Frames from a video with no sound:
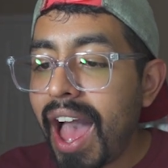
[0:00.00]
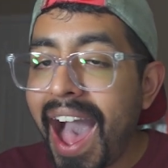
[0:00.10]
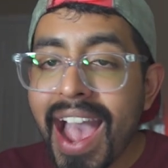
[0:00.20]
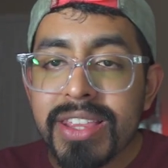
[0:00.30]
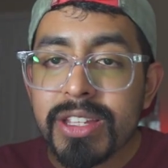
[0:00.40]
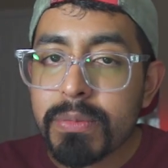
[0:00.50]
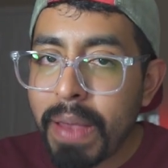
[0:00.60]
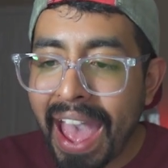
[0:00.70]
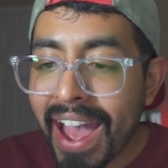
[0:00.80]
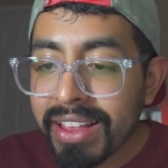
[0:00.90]
either
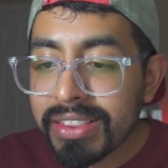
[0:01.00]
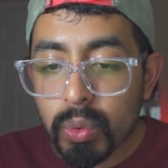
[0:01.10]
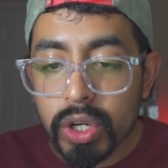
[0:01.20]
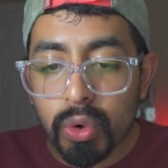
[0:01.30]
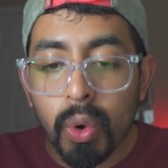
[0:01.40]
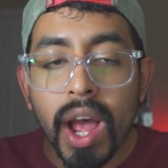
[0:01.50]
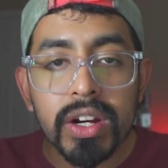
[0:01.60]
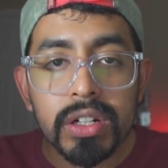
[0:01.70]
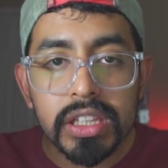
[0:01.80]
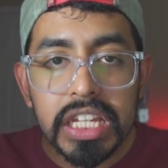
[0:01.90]
path
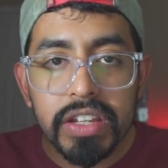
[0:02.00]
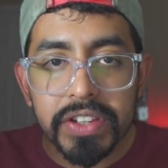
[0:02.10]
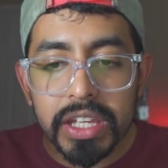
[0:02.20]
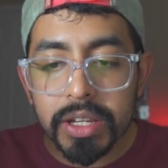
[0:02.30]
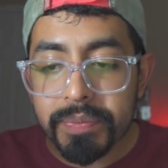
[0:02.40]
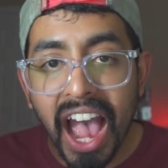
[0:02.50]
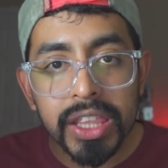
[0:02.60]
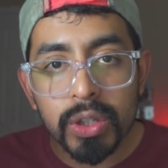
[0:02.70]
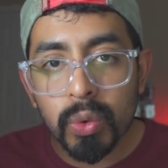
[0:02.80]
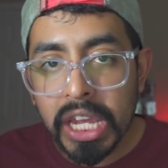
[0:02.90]
require leaving.
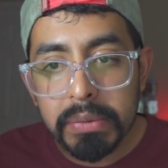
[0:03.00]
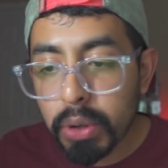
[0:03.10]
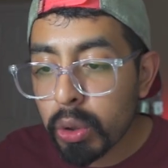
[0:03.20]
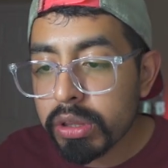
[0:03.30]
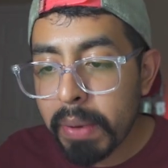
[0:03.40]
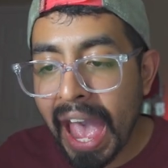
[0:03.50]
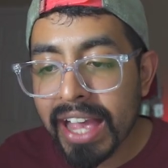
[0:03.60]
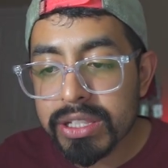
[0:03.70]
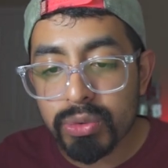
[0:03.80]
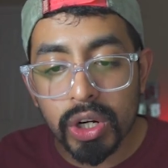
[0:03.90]
Either way, both
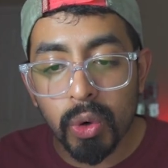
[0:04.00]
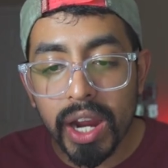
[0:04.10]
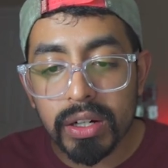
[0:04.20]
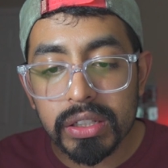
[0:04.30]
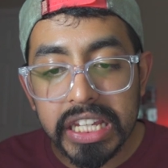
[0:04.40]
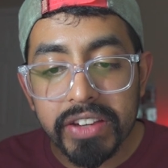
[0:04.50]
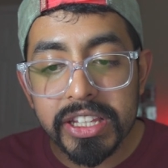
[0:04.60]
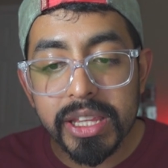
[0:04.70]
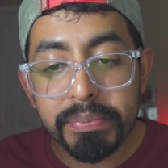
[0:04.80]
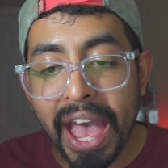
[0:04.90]
paths require
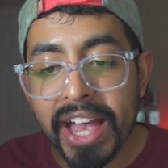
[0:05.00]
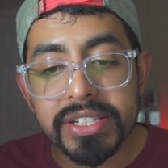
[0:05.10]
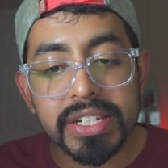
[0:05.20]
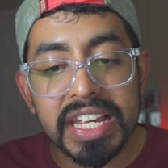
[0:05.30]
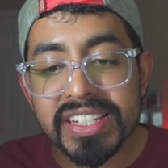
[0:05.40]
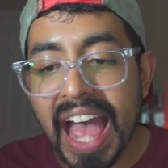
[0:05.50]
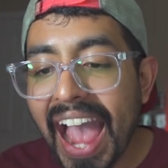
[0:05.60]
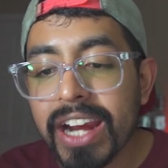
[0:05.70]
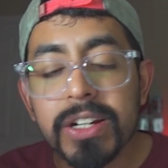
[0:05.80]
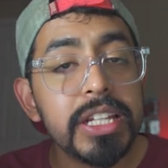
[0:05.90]
leaving the past
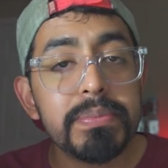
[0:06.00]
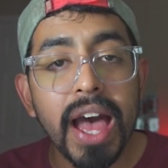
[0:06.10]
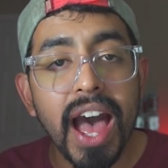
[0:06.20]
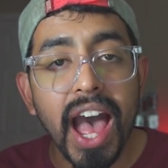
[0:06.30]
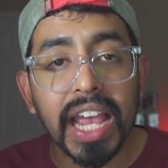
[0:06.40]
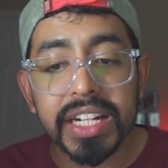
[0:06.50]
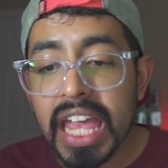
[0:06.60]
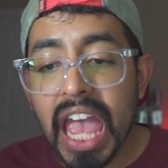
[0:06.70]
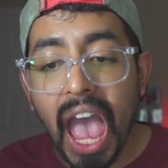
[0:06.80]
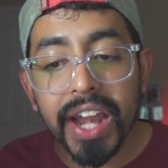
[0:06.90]
entirely behind
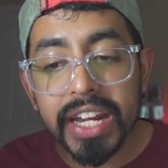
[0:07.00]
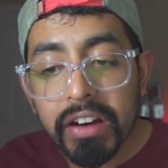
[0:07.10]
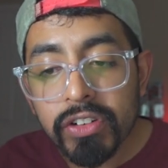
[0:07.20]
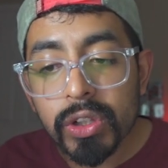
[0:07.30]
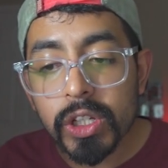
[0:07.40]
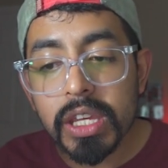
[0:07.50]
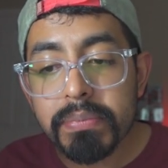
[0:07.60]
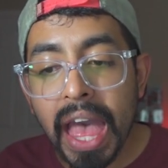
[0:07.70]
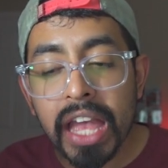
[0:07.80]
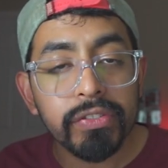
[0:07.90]
and never looking
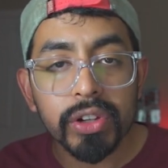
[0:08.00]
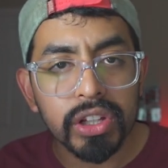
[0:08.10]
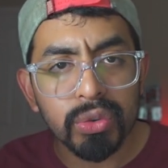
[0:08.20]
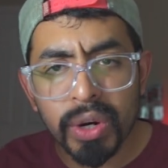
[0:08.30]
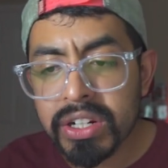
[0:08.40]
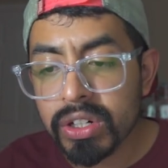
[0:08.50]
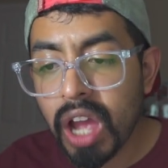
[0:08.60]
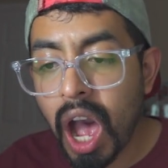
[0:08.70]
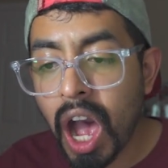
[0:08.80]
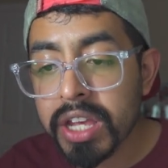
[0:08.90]
back for the greater
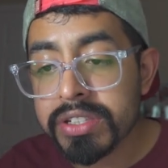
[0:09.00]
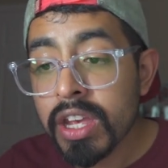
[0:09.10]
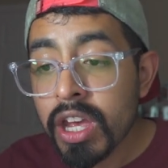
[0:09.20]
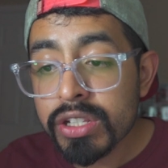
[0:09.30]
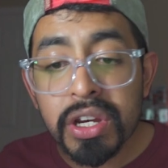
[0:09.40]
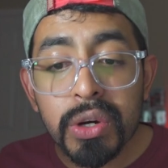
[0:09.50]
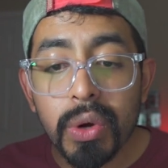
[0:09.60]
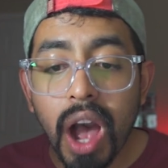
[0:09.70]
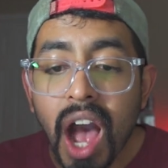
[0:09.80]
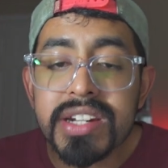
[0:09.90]
cause.
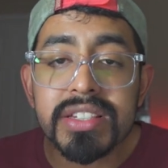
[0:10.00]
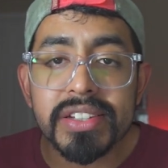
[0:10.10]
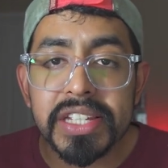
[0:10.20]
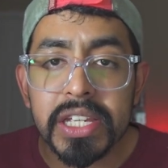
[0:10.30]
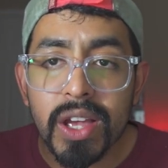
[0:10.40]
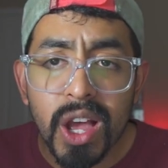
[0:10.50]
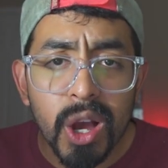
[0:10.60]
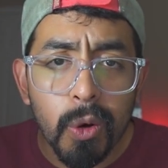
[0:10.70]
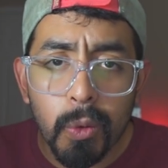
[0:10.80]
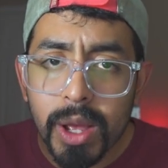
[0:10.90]
So honestly,
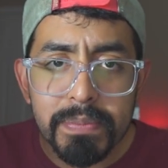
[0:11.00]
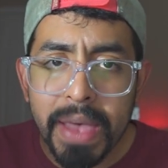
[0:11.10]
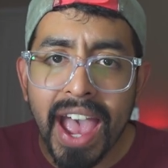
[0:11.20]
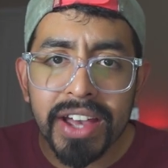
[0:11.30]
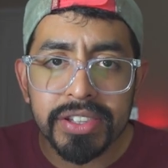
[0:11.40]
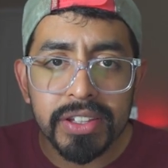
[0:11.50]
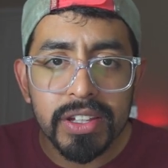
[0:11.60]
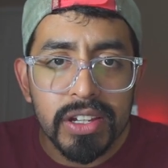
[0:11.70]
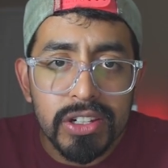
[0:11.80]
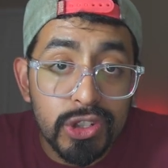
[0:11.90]
what path
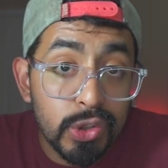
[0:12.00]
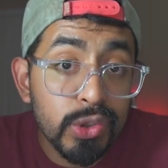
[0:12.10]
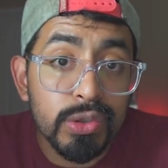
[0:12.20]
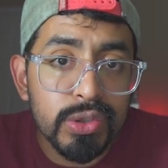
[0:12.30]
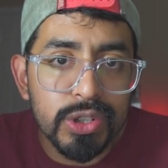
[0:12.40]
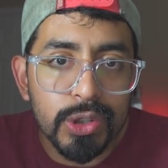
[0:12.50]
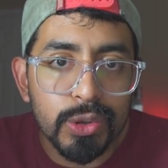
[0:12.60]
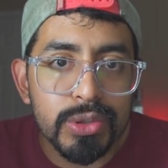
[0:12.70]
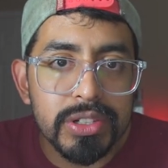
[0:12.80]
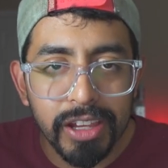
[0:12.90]
do you
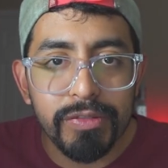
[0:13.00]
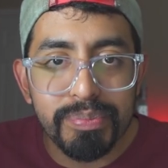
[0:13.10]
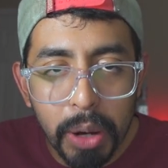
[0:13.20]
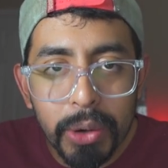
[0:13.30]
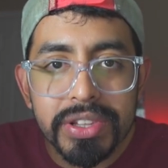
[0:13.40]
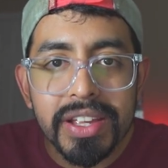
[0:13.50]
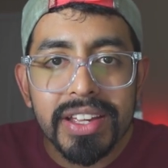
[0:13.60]
choose if both